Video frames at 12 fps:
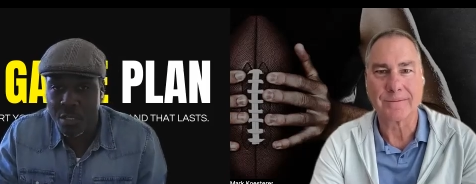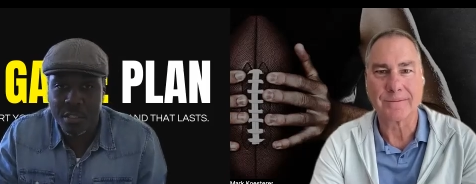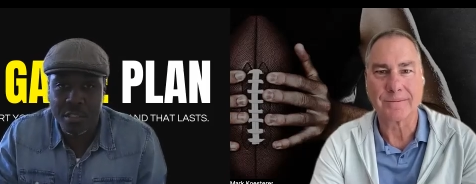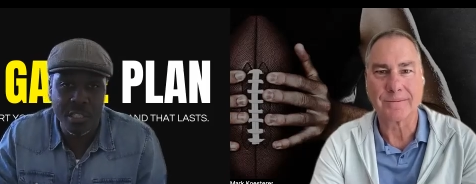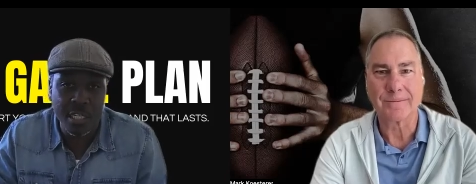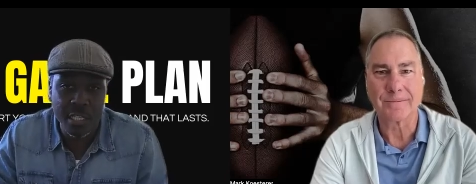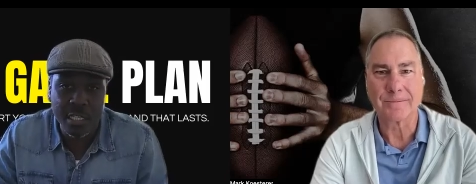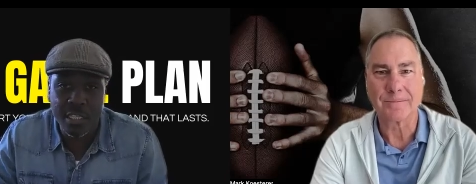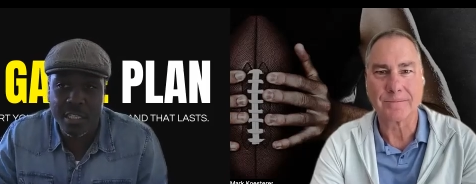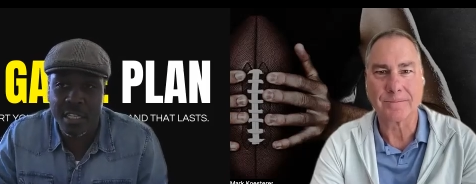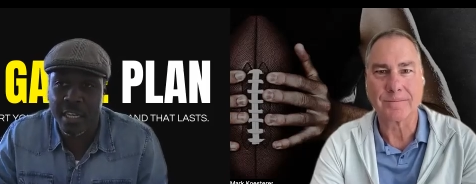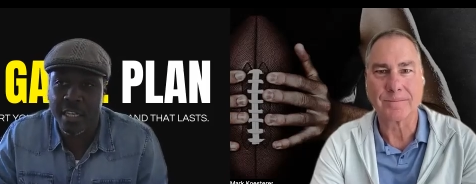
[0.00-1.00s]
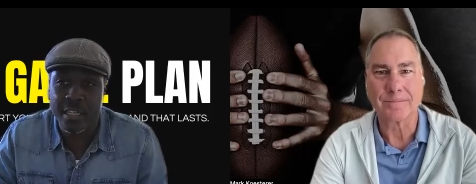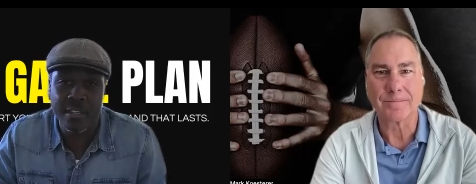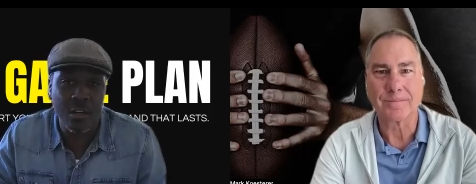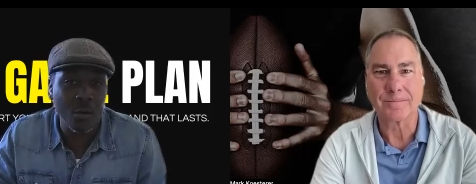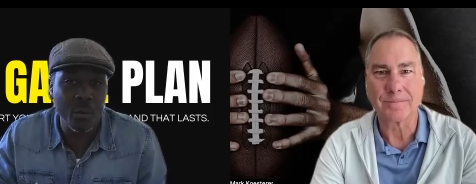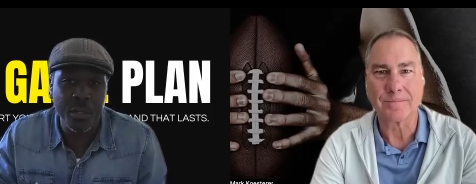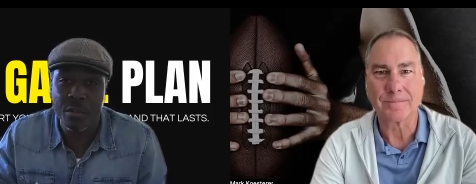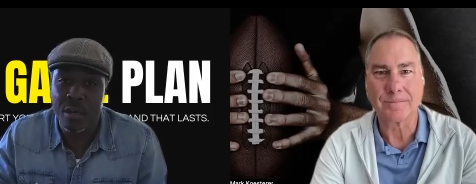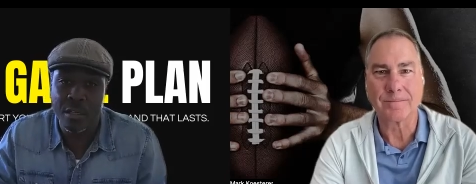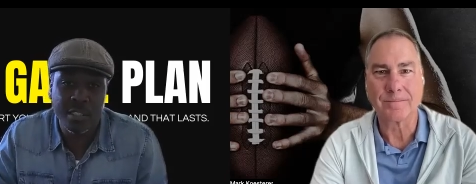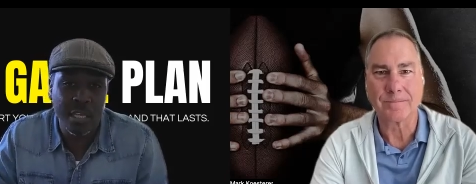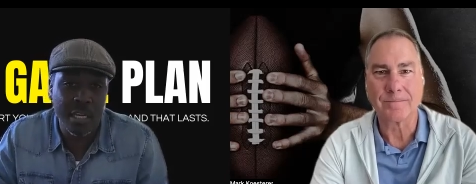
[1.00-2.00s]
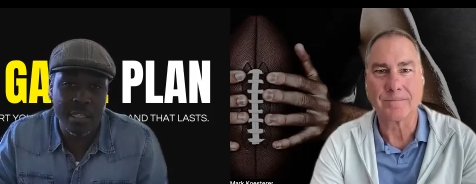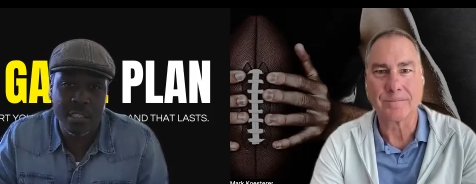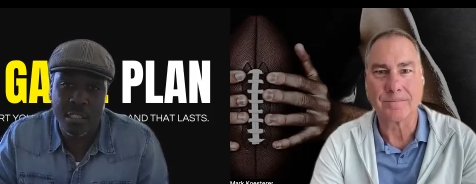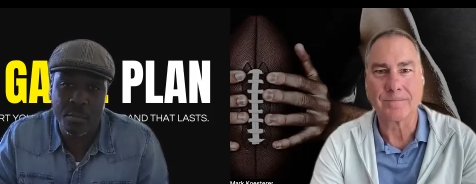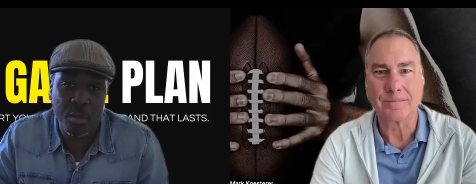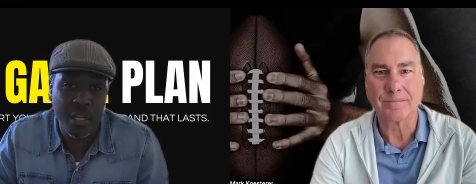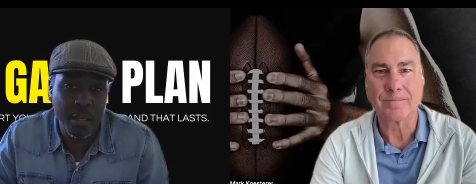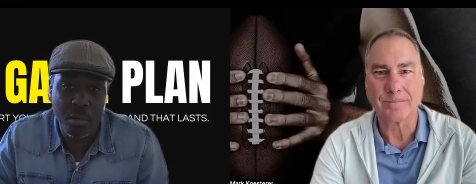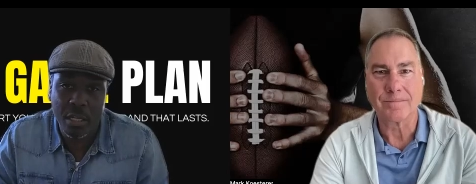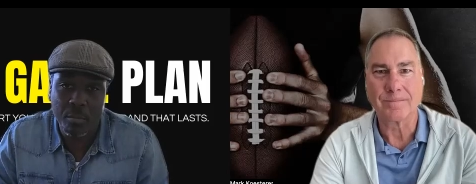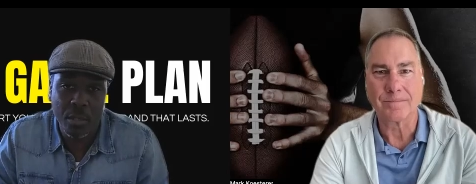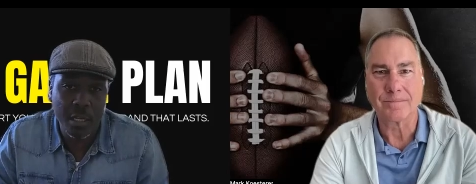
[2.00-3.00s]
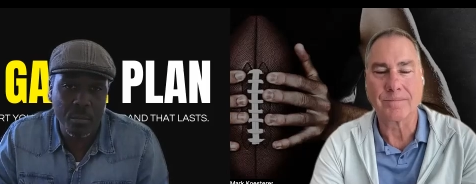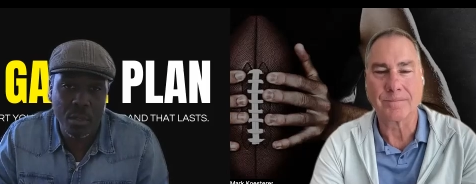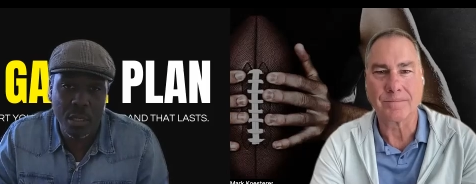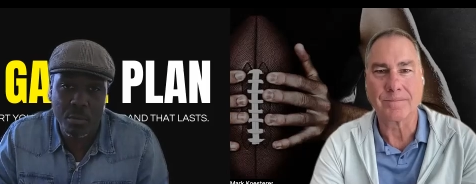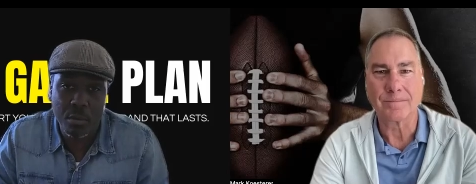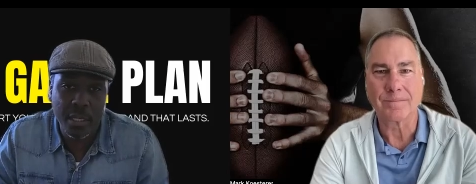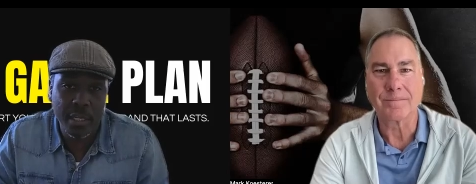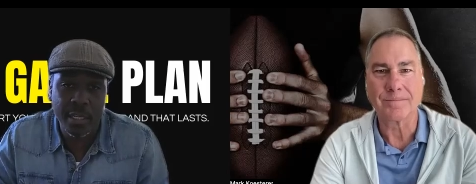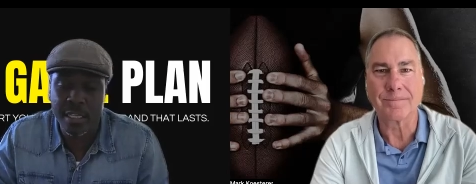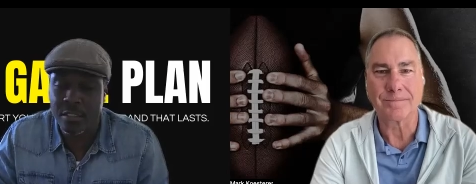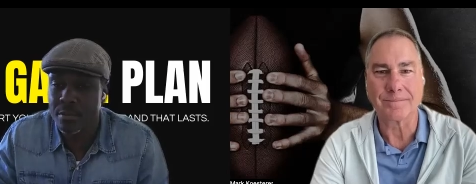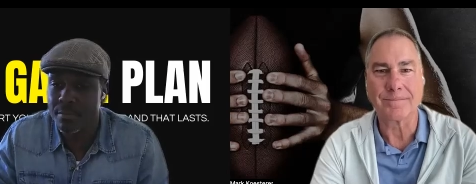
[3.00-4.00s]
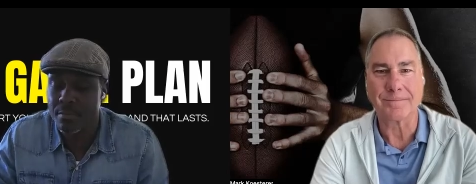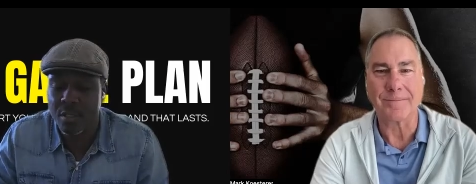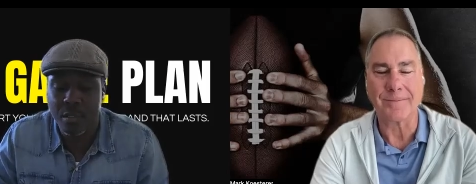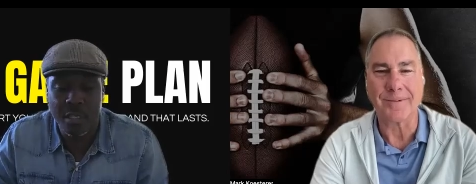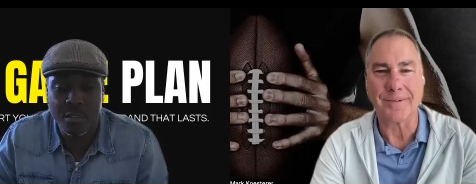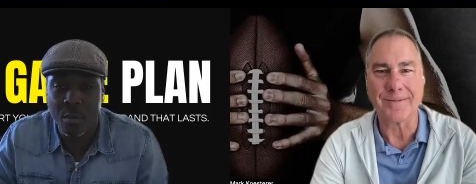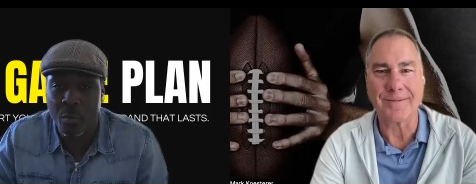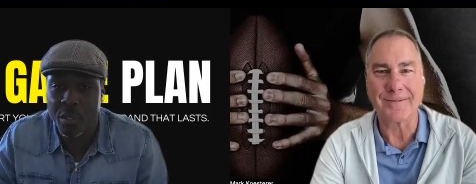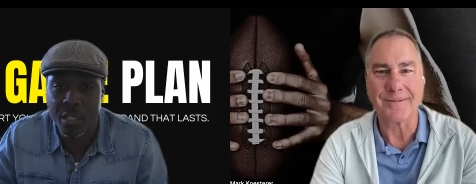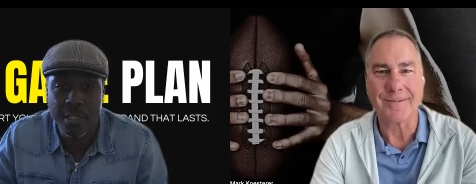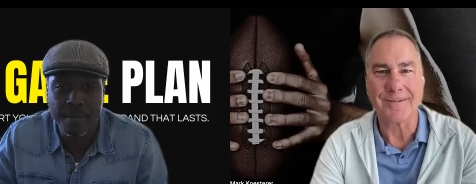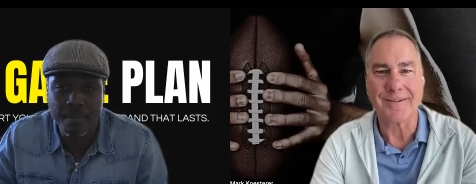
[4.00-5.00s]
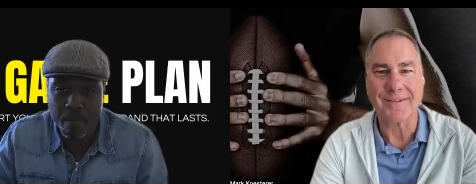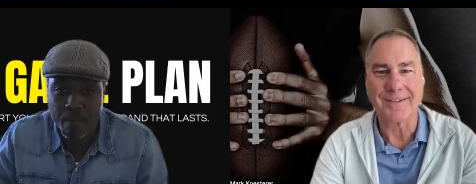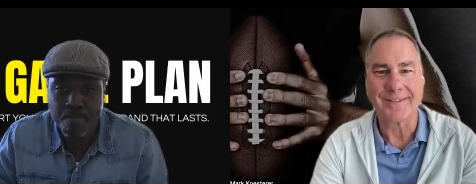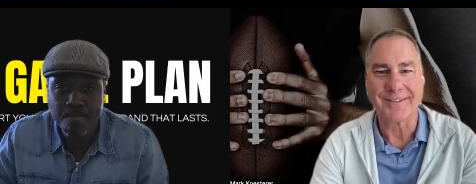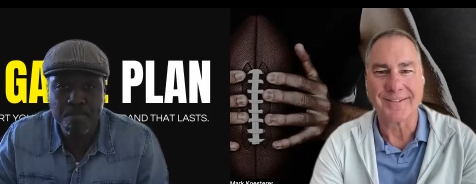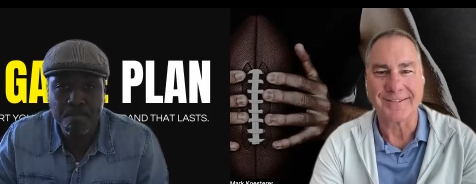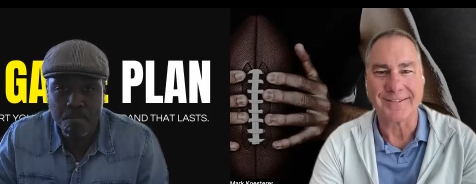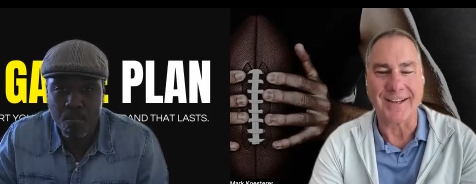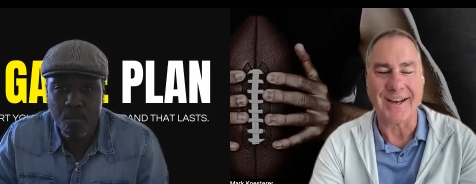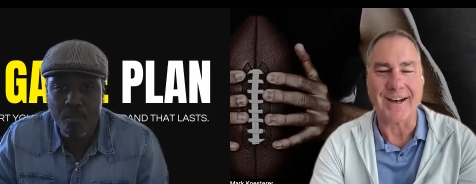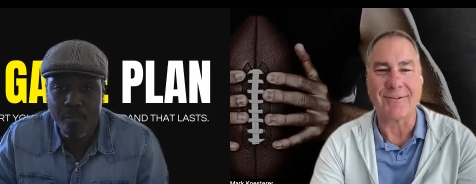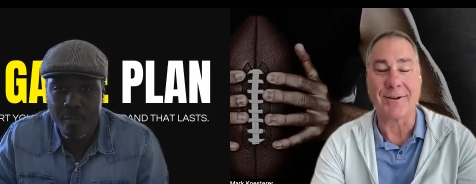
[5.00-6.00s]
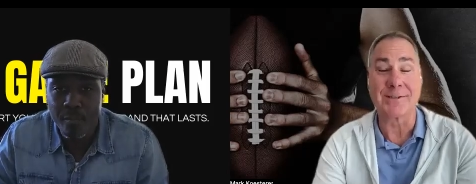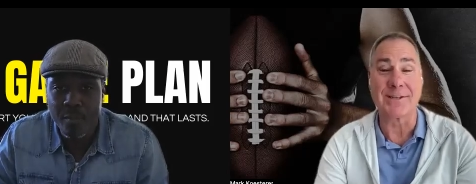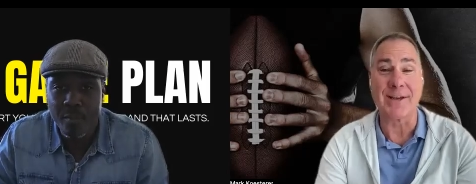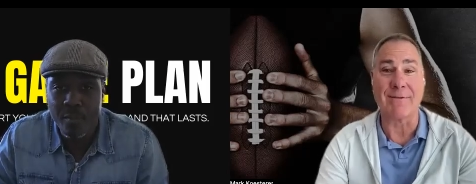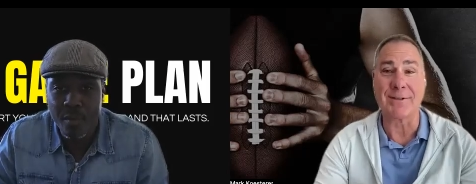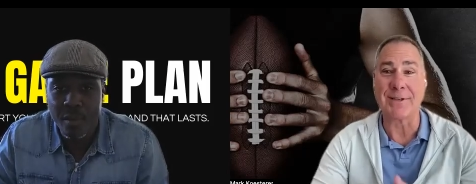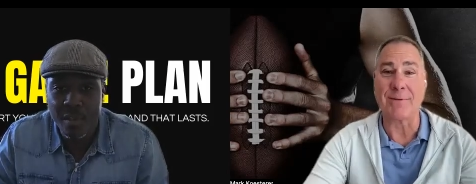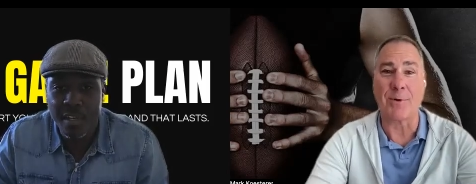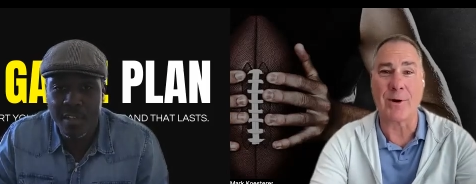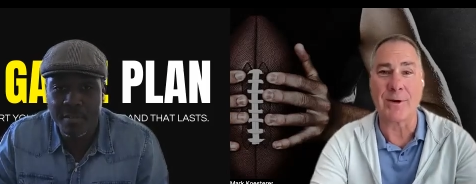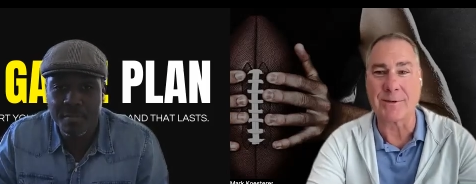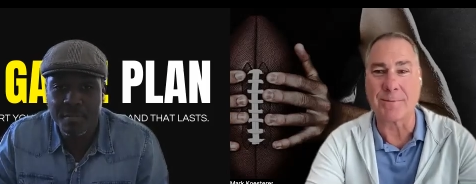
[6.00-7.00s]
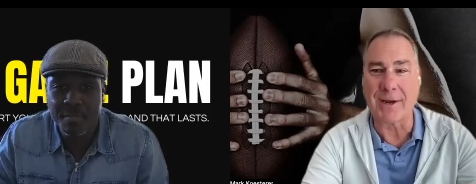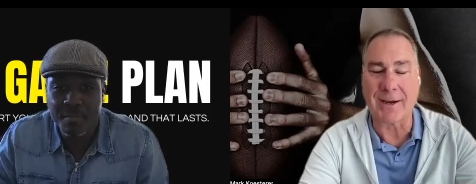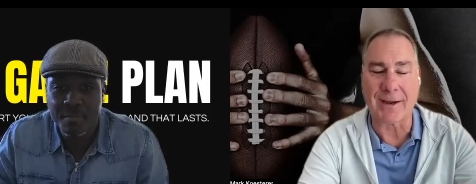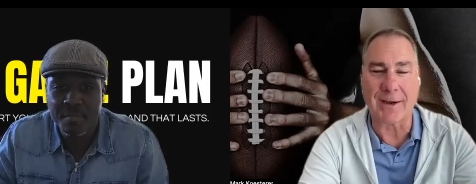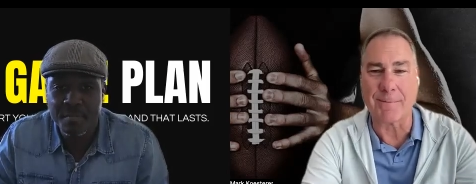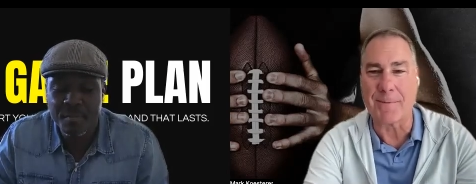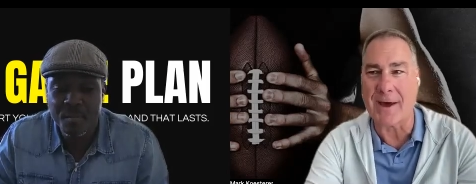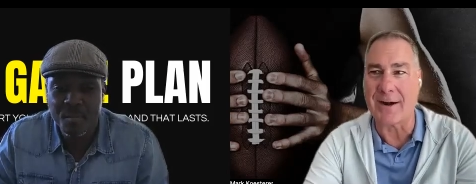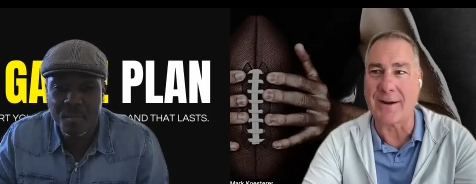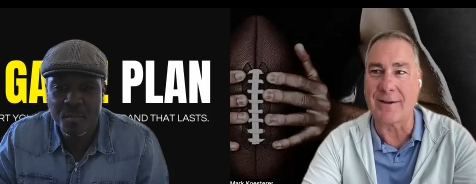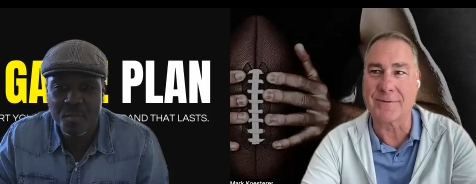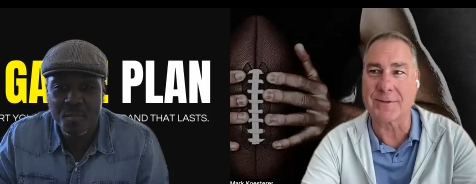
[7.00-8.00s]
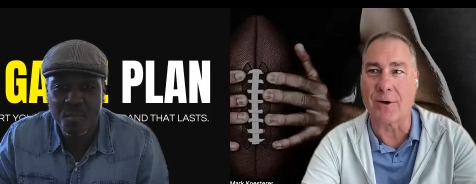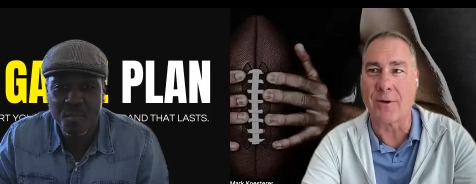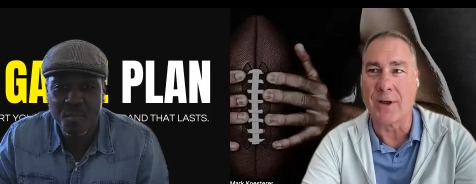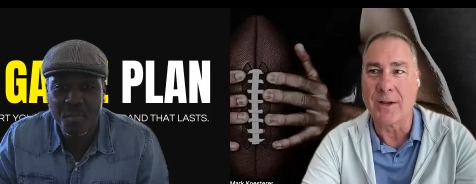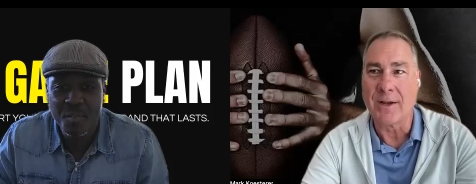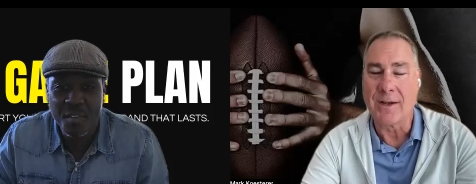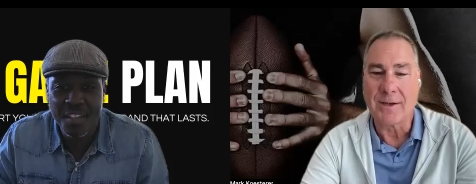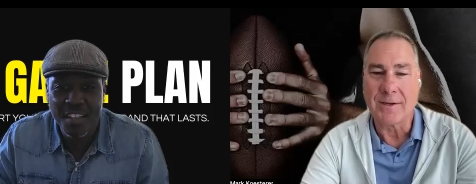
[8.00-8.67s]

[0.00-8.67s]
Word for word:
Speaker 1: middle of the city and all we do outside is just play, play, play, play, play. And that's you know that's what we did.
Speaker 2: Yeah, well, 17 yeah. boys will make it competitive. So